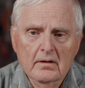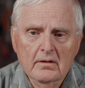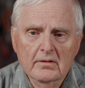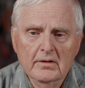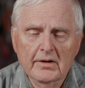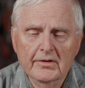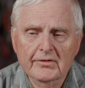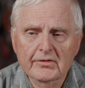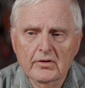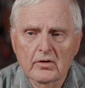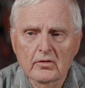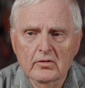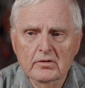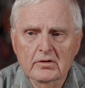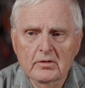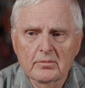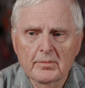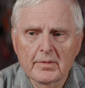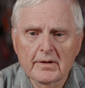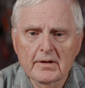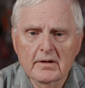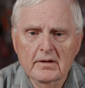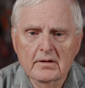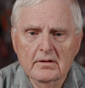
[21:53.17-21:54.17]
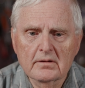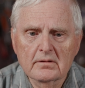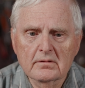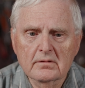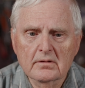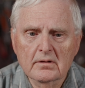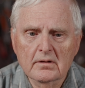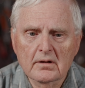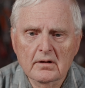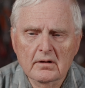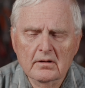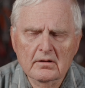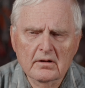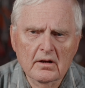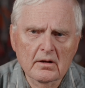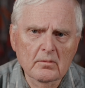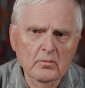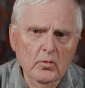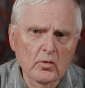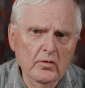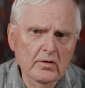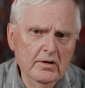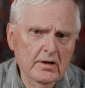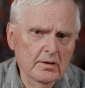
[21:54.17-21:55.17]
That's going to be a little
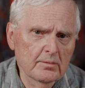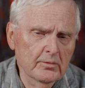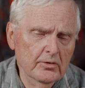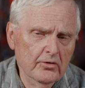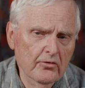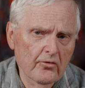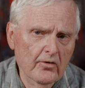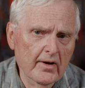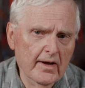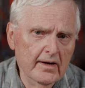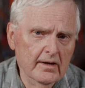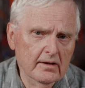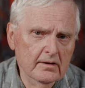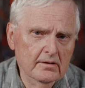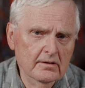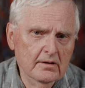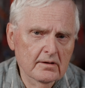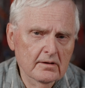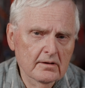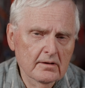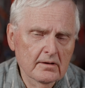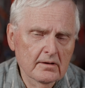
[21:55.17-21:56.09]
more democratic